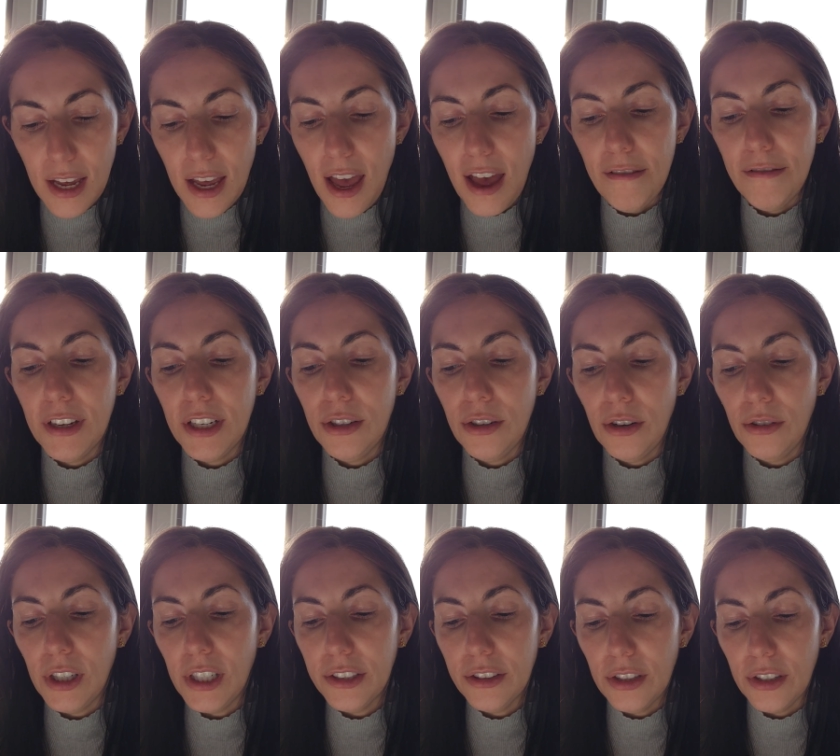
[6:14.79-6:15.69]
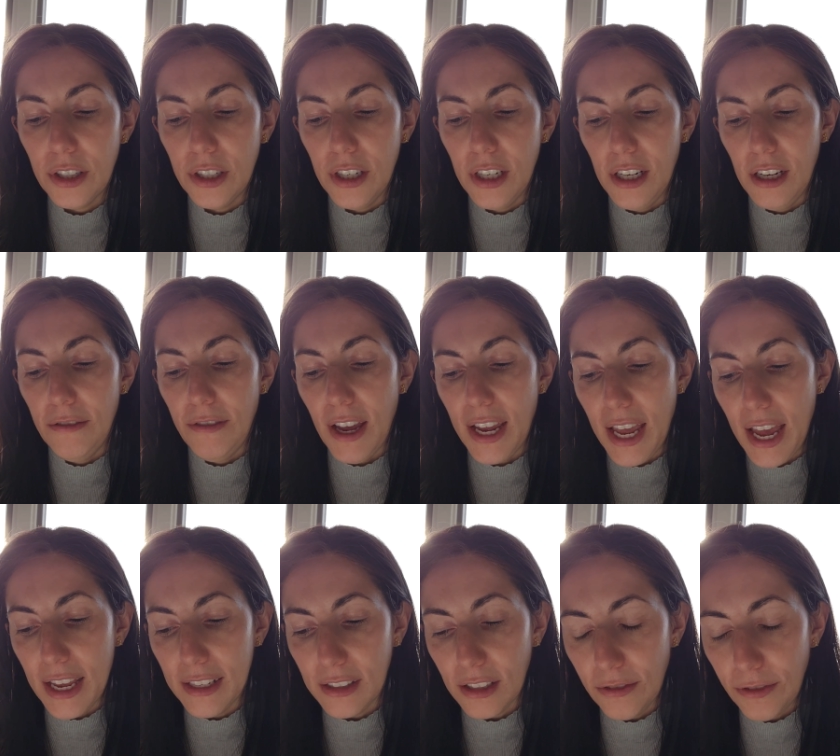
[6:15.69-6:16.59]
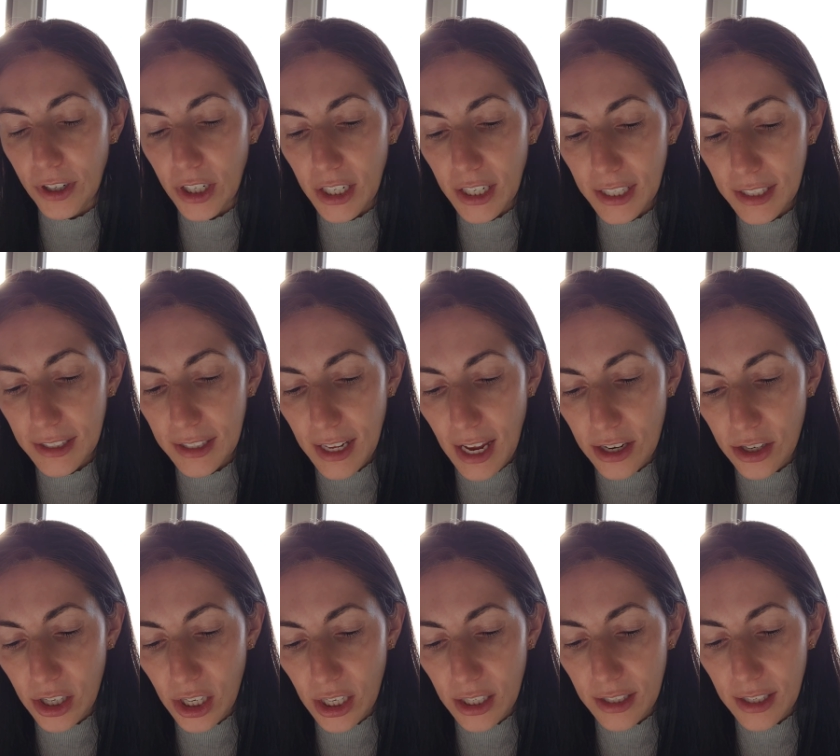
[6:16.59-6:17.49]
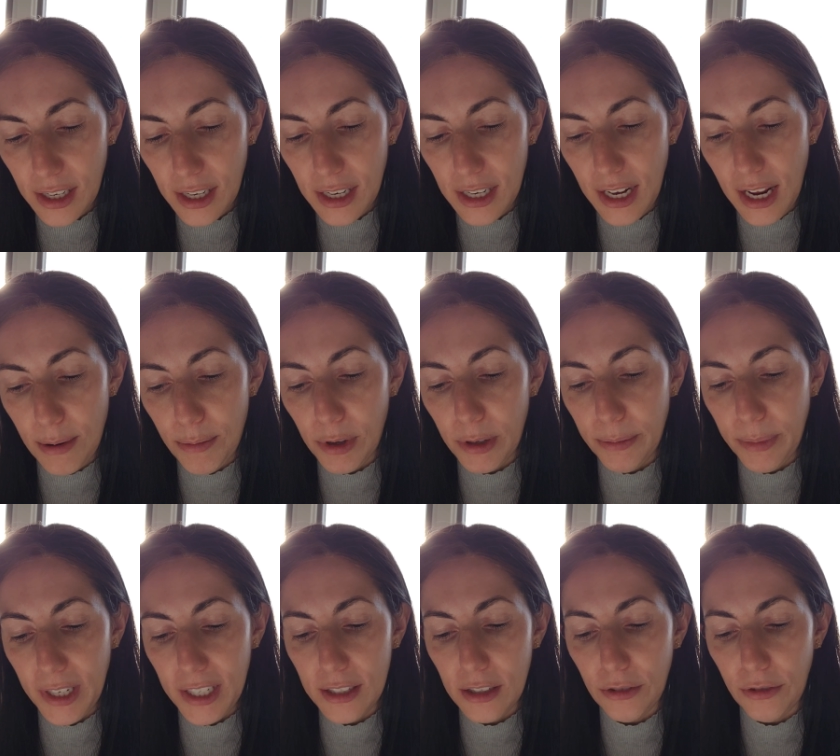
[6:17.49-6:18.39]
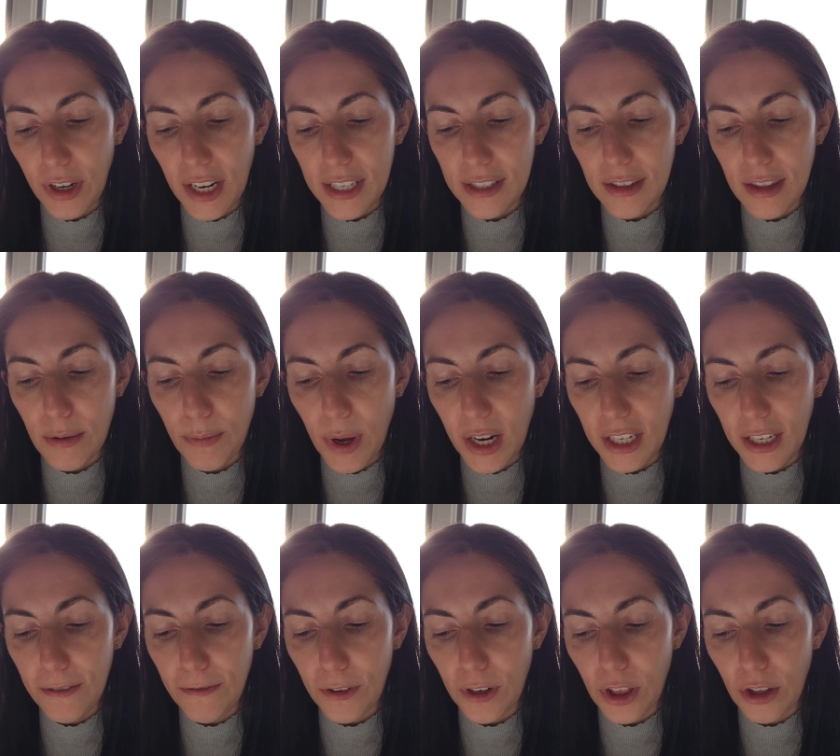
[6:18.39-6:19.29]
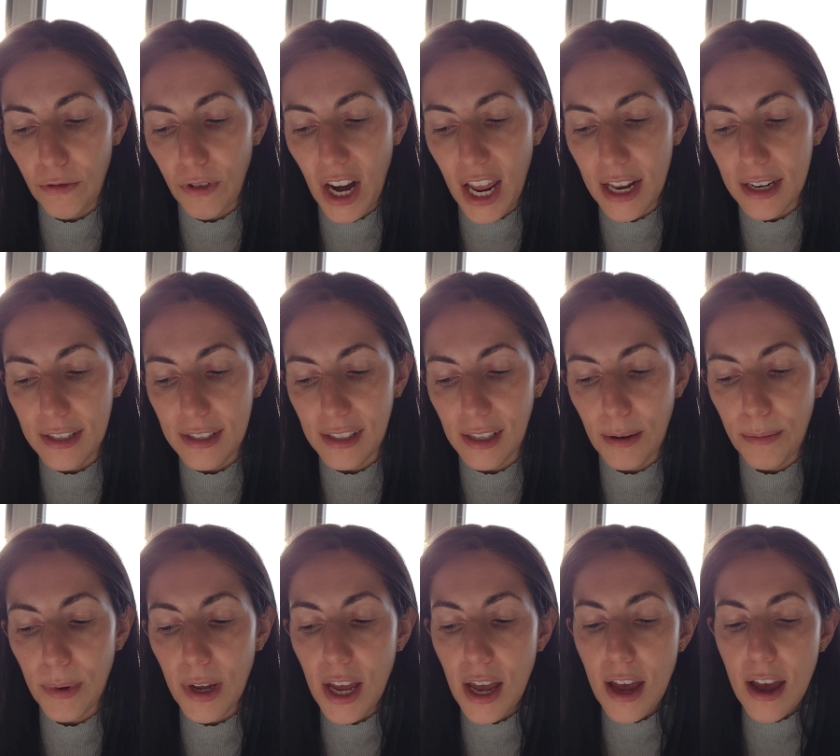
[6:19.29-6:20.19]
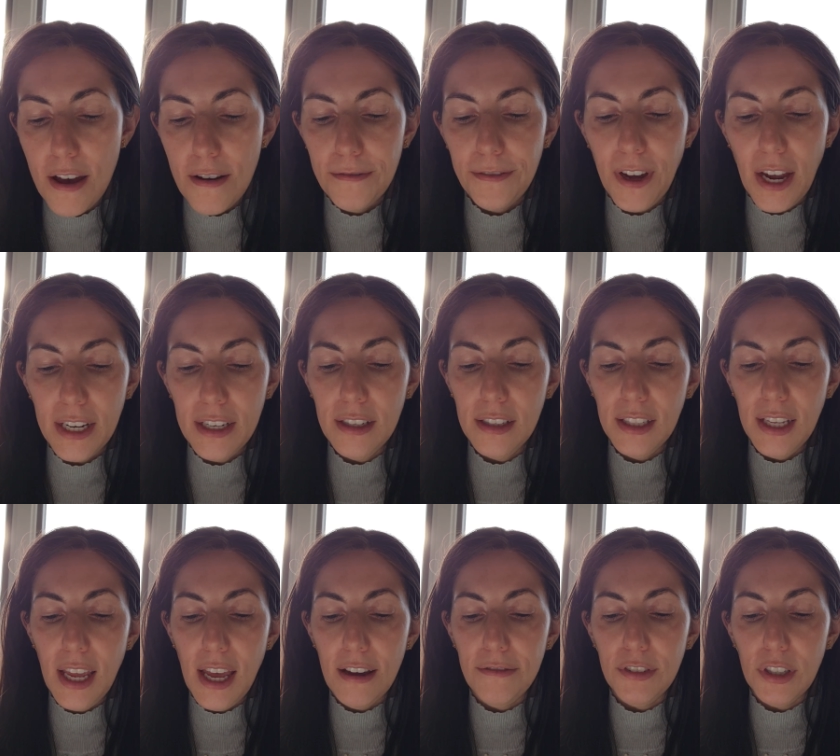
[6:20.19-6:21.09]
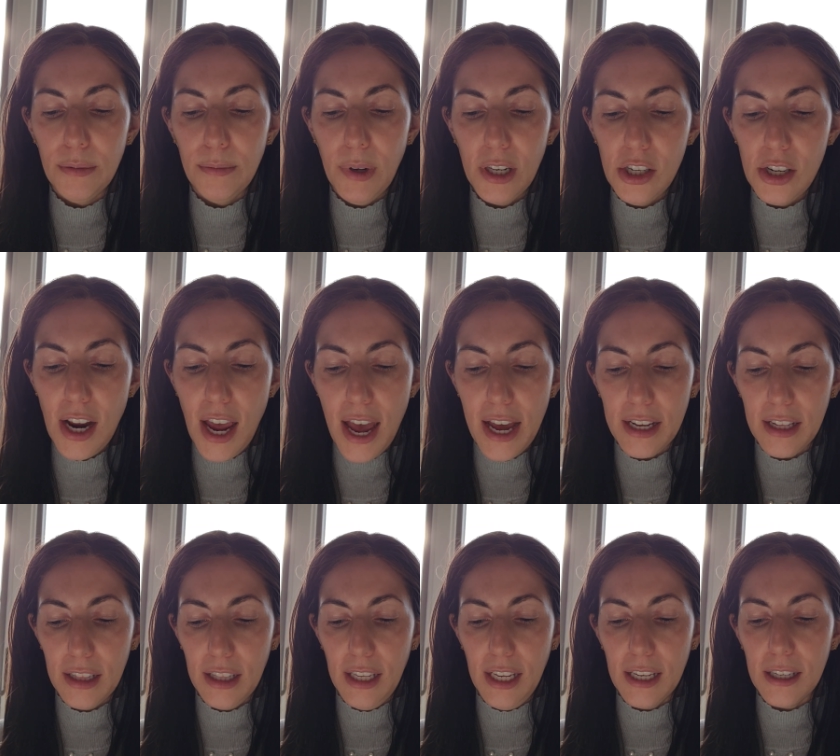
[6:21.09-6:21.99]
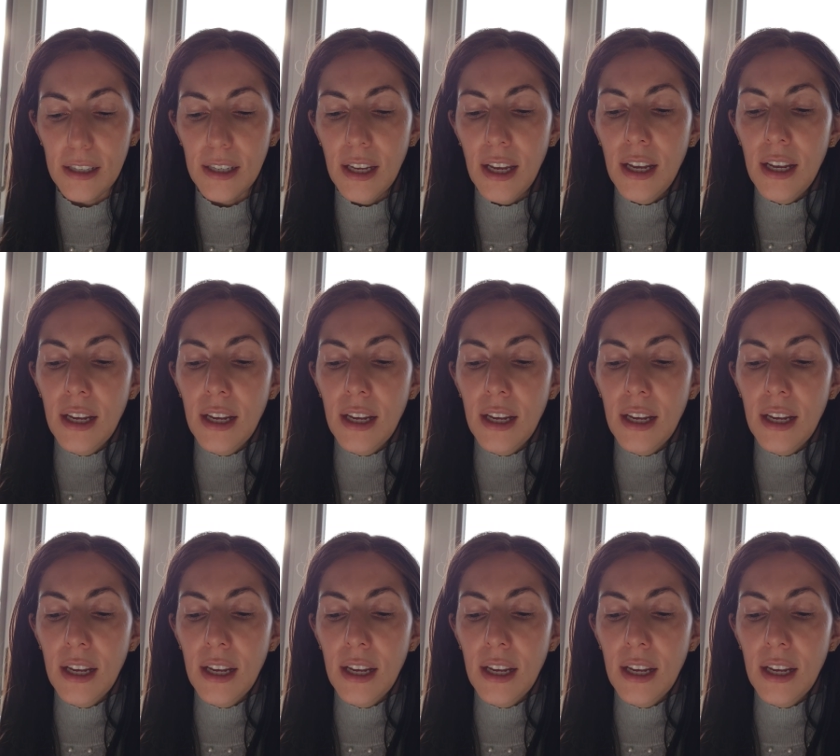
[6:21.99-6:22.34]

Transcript: Having no alternative, I asked for an extension to enable me to raise the money for the ransom. Finally, after much haggling,